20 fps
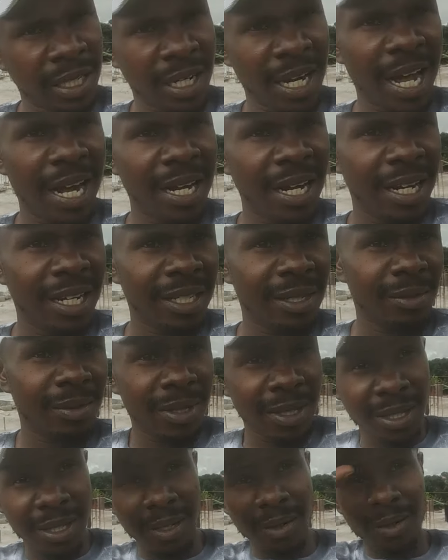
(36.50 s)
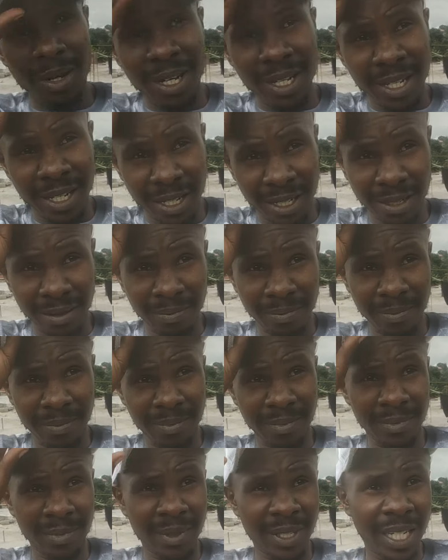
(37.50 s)
regardless, we're still working.
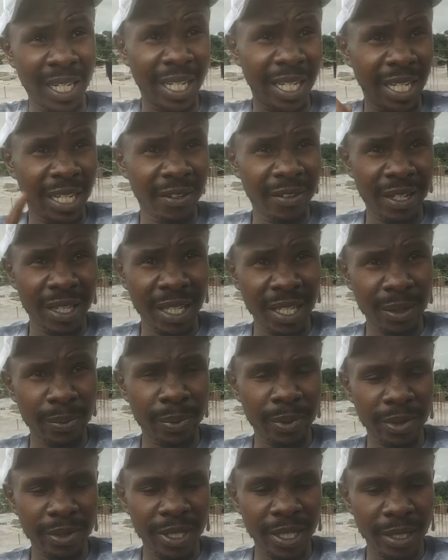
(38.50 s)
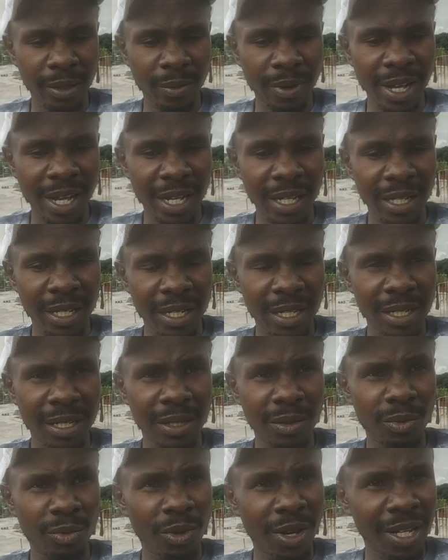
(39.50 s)
Even this project where it
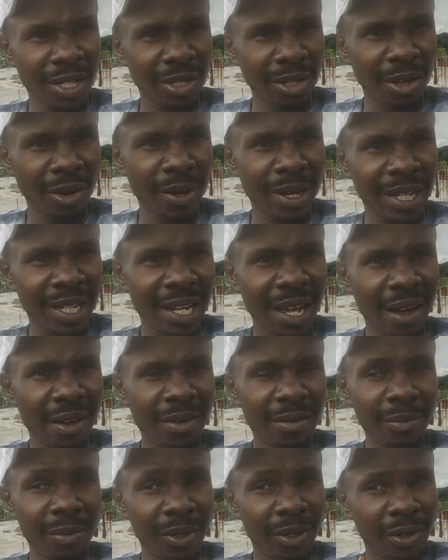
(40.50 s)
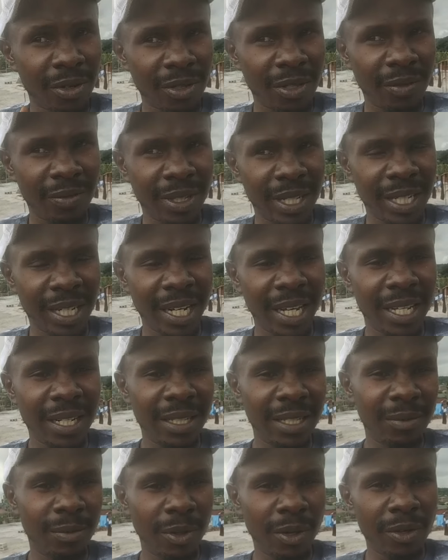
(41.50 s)
is, we are slowing down because of the
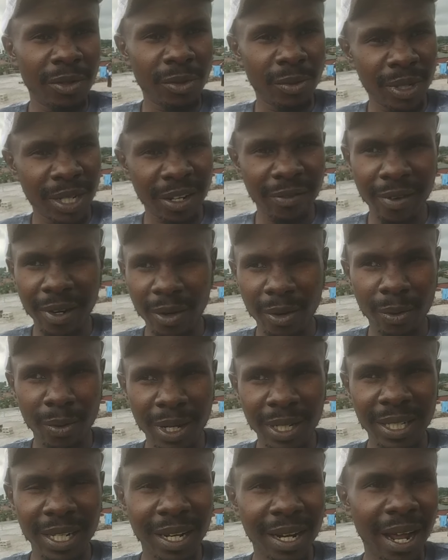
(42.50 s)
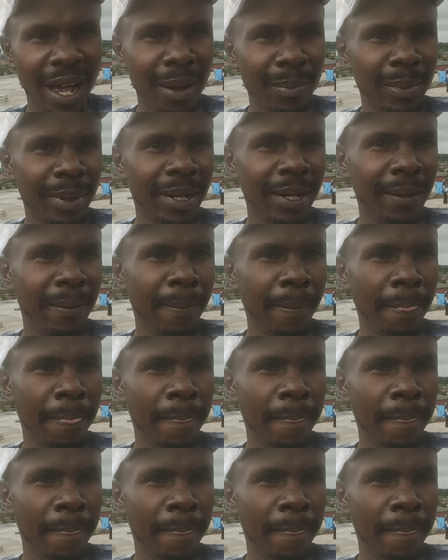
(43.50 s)
rains, because we never know what can happen.